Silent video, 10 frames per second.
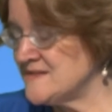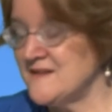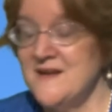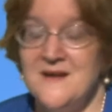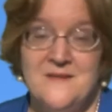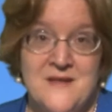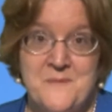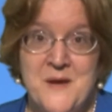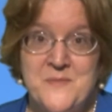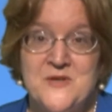And that
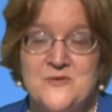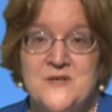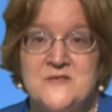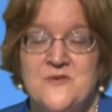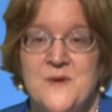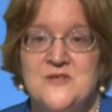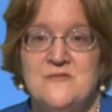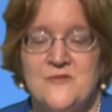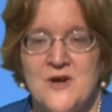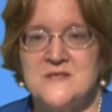might be a
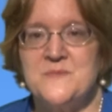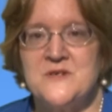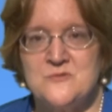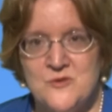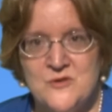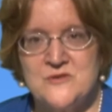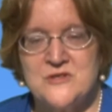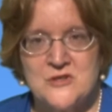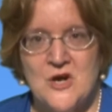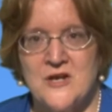transformation for us because we're used
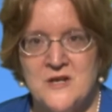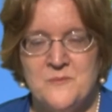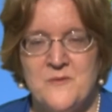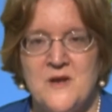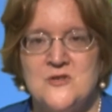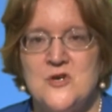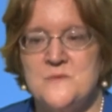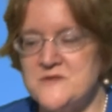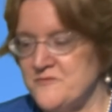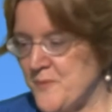to talking in
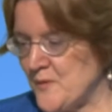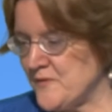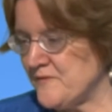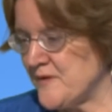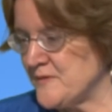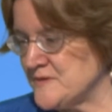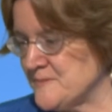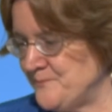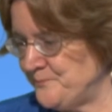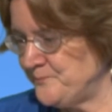terms of both of those.